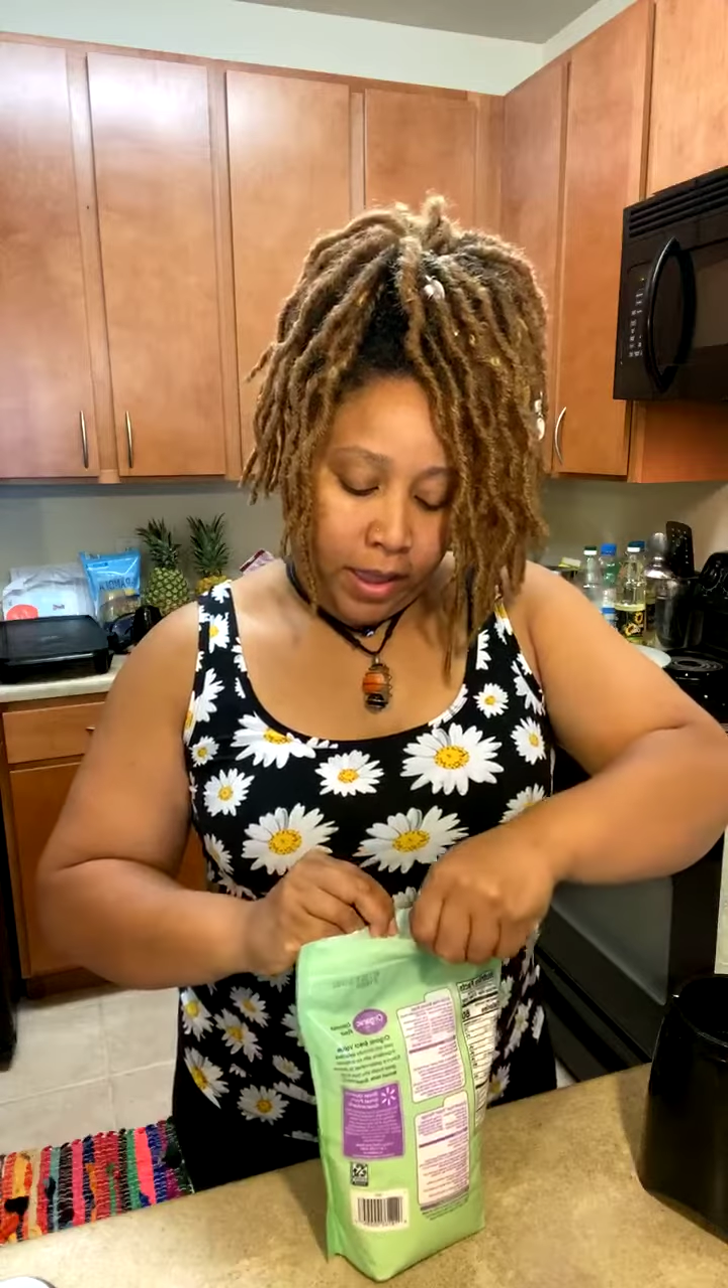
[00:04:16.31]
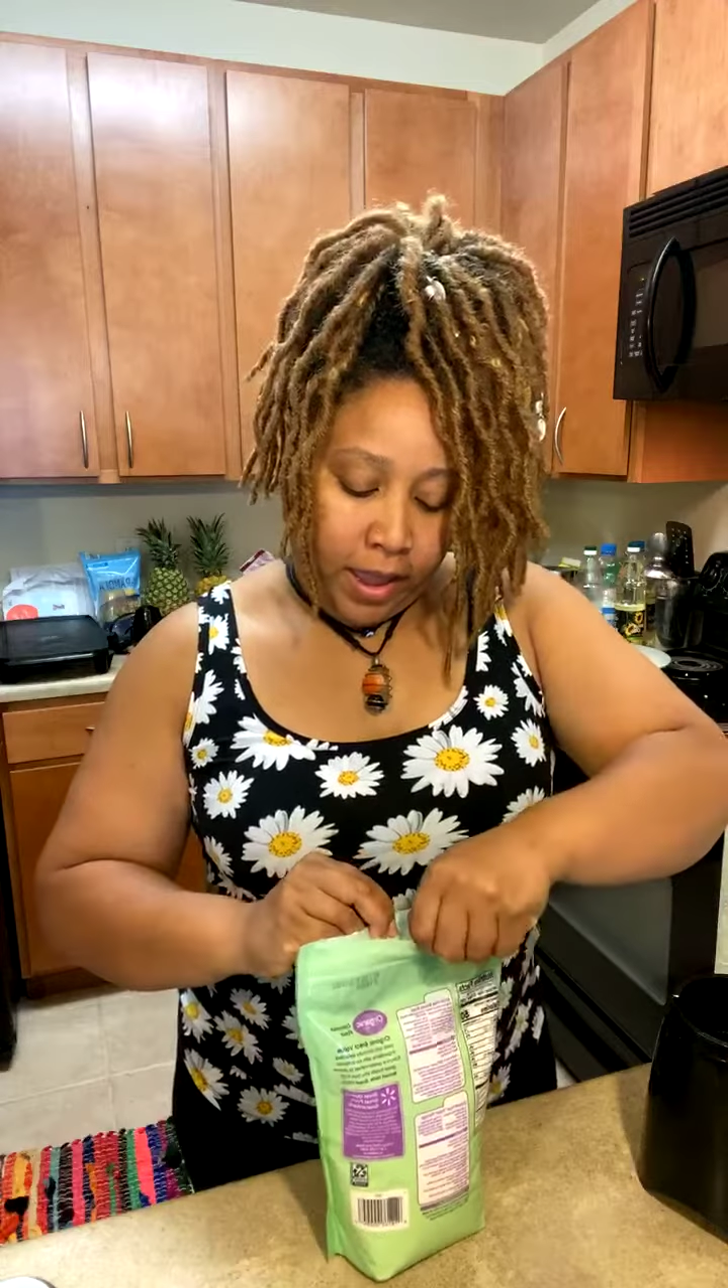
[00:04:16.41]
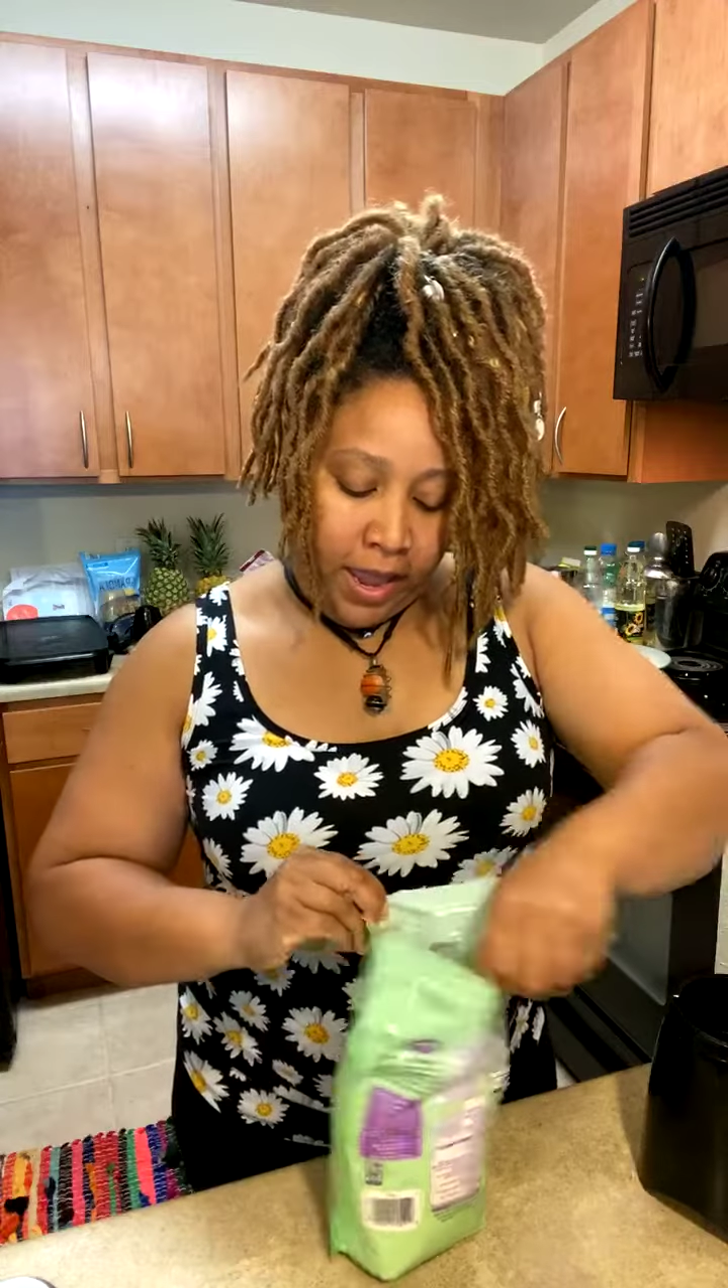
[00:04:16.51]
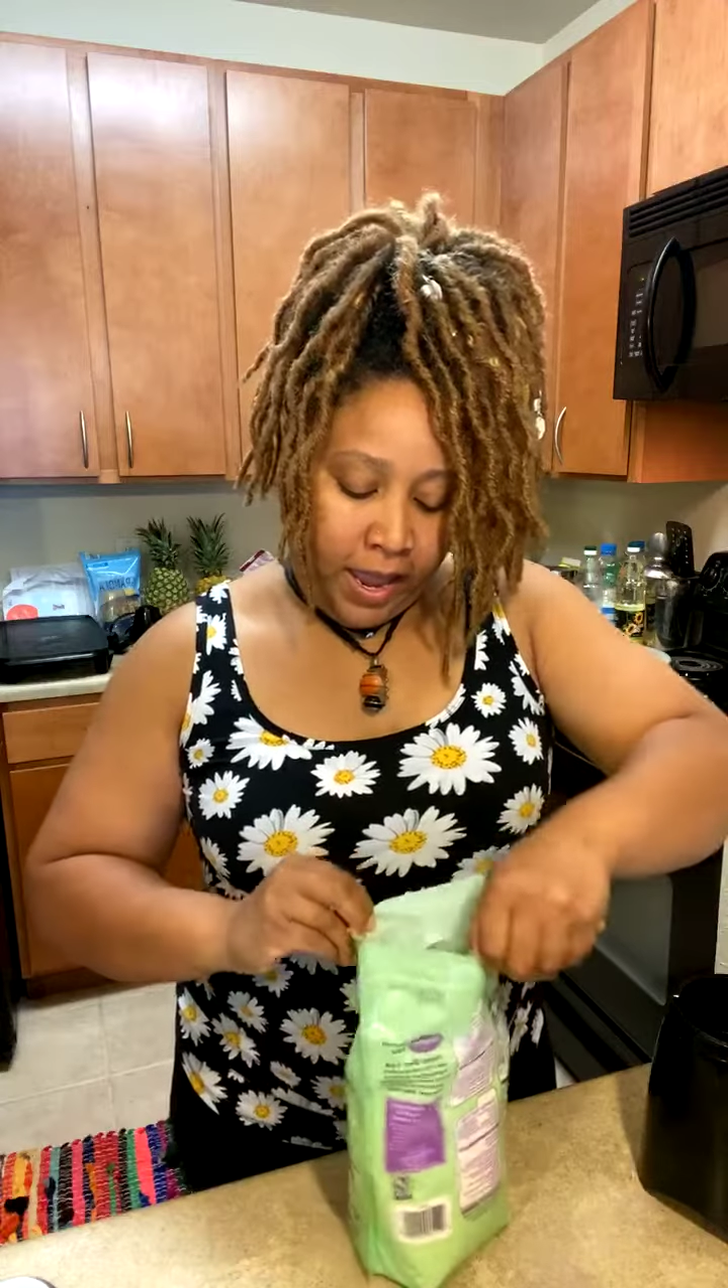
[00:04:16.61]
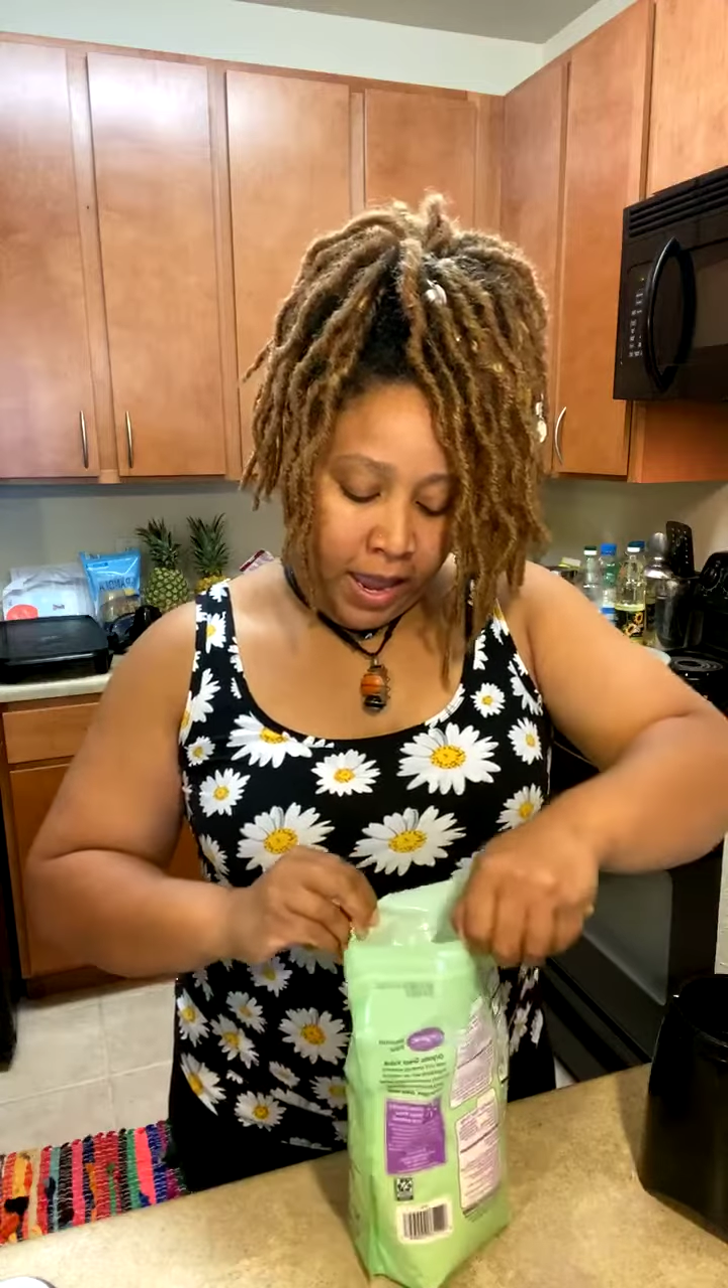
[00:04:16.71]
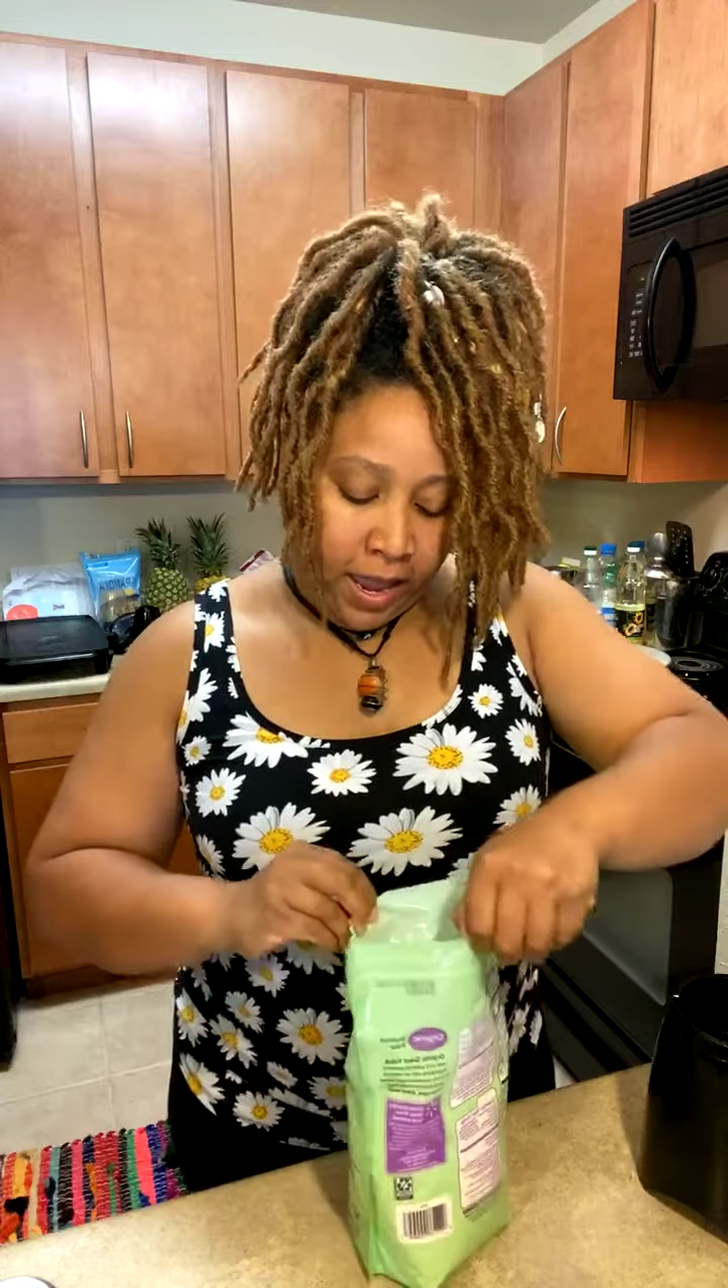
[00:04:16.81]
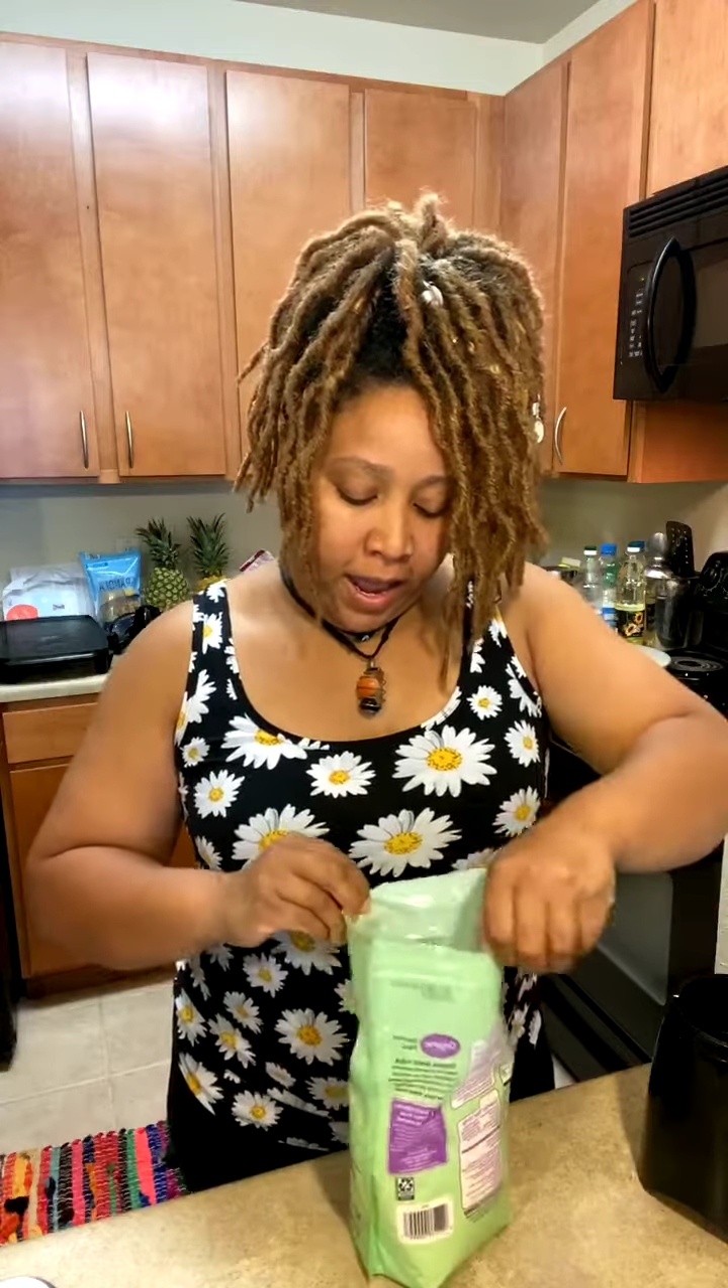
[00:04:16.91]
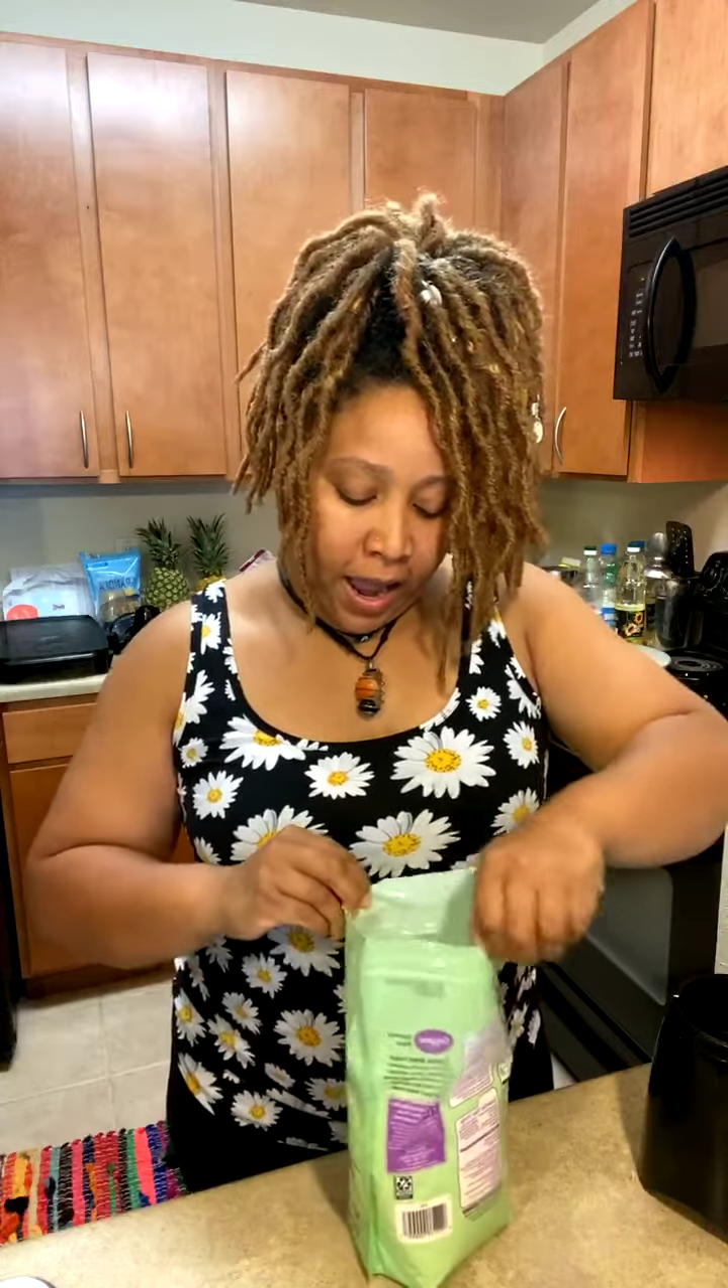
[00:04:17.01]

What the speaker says: and